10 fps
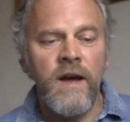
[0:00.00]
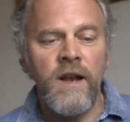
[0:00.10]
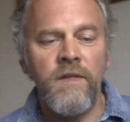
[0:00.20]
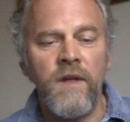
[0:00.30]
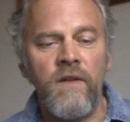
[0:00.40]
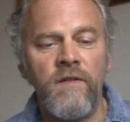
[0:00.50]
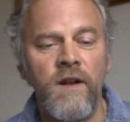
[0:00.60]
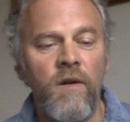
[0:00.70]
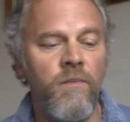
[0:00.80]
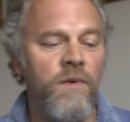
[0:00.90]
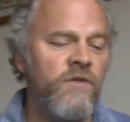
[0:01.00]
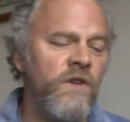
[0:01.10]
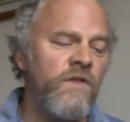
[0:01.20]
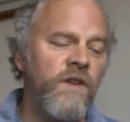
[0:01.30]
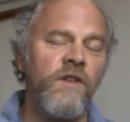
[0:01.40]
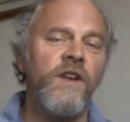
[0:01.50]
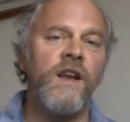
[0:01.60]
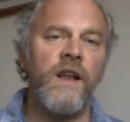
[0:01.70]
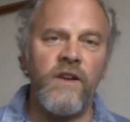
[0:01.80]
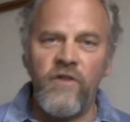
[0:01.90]
And I think this
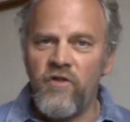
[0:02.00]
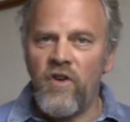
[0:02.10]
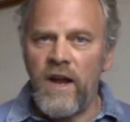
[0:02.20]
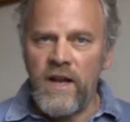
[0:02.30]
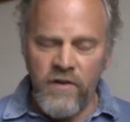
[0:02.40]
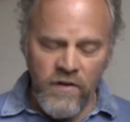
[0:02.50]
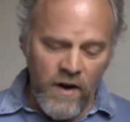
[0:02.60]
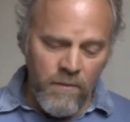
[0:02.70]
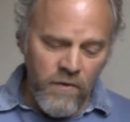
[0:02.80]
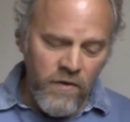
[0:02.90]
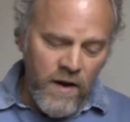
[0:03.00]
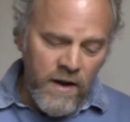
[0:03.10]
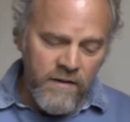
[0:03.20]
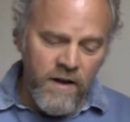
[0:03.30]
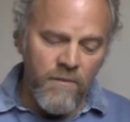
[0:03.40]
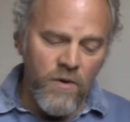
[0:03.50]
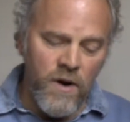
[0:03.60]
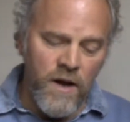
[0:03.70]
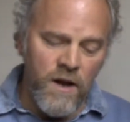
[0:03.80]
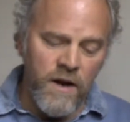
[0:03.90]
little exchange sums things up
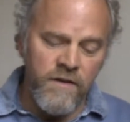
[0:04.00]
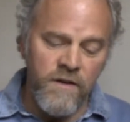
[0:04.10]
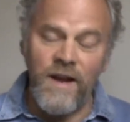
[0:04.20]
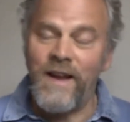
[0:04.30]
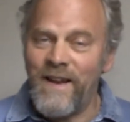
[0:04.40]
quite nicely.